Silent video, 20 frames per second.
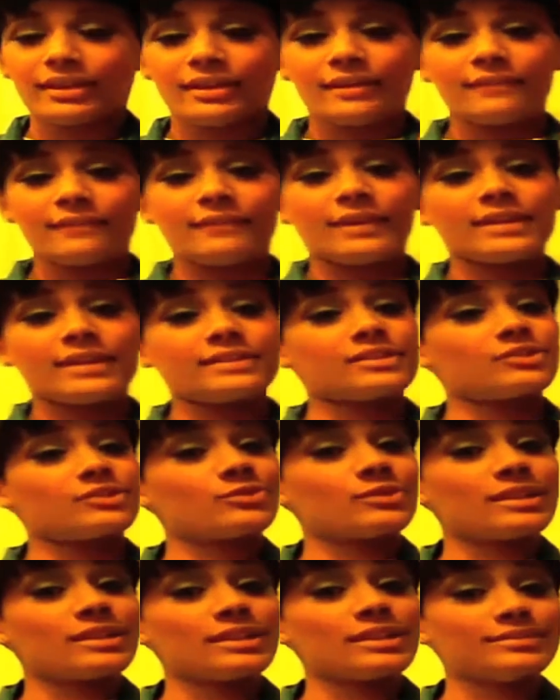Phase
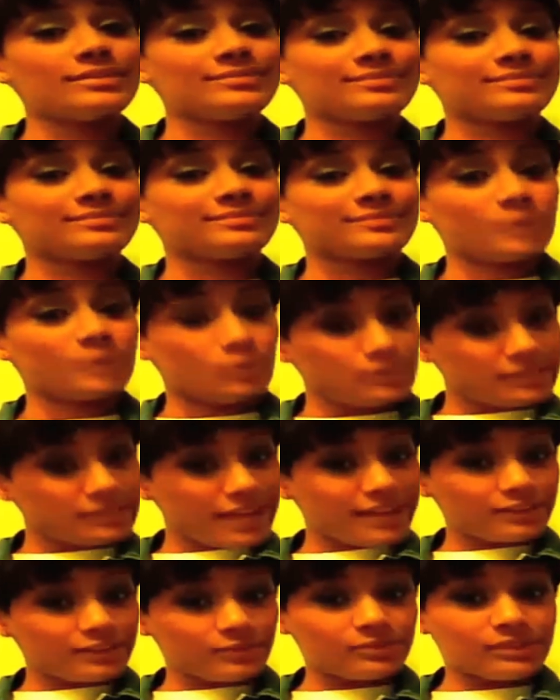three. Who's
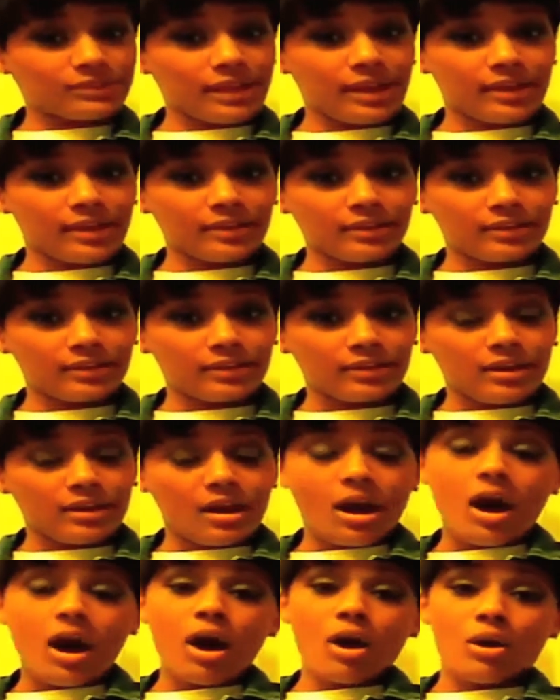that you say?
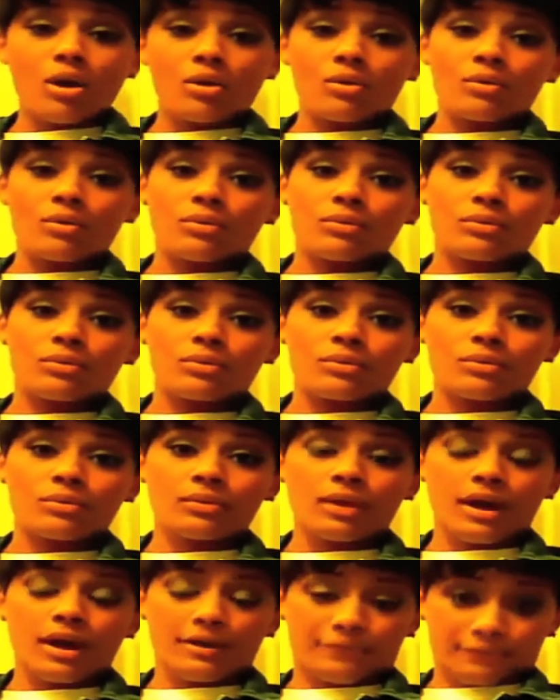Oh,
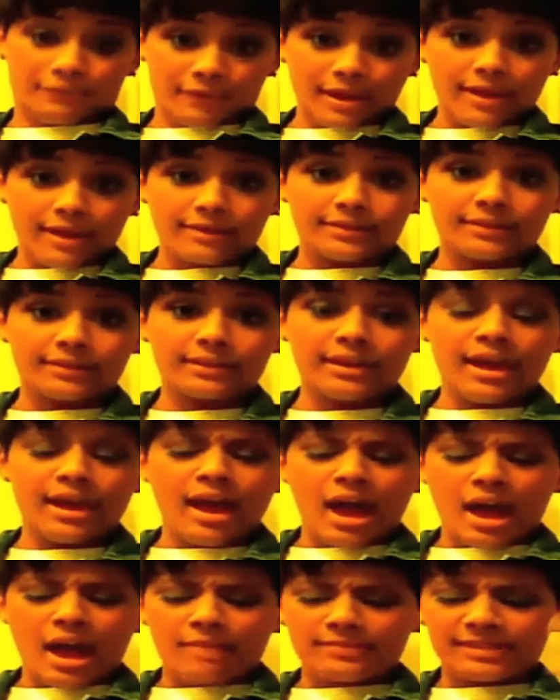a friend.
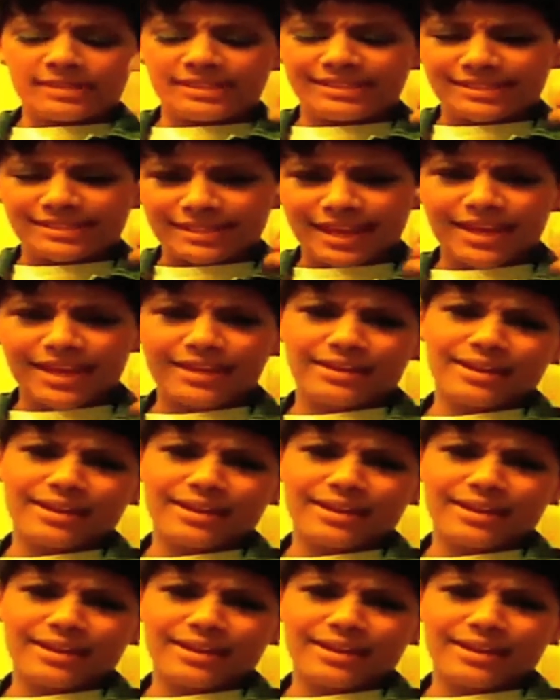I'm just saying I